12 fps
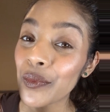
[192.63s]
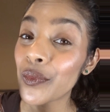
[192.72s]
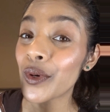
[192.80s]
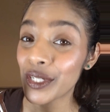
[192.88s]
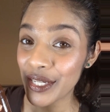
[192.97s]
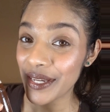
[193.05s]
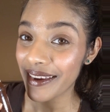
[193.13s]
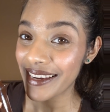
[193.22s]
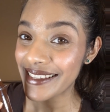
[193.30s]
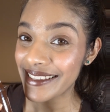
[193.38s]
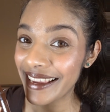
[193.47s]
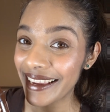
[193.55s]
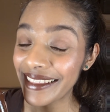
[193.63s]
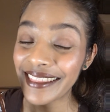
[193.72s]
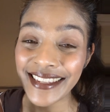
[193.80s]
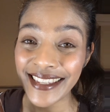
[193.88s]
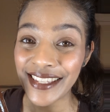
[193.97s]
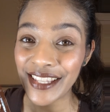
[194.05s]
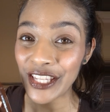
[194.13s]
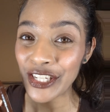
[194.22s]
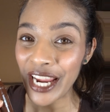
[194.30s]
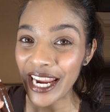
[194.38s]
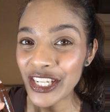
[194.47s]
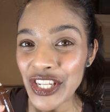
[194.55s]
What do you guys think? This is in the
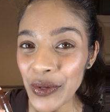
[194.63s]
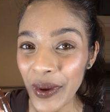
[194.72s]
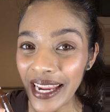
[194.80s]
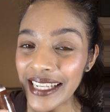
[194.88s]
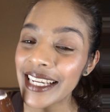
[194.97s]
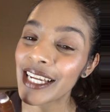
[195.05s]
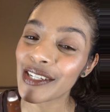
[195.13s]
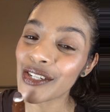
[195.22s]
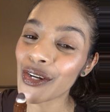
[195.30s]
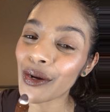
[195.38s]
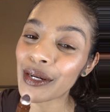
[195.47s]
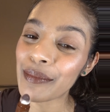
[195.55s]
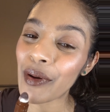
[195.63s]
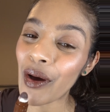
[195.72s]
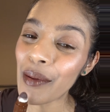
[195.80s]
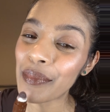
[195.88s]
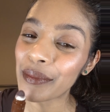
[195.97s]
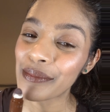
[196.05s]
shade 280 Chocolate Pop.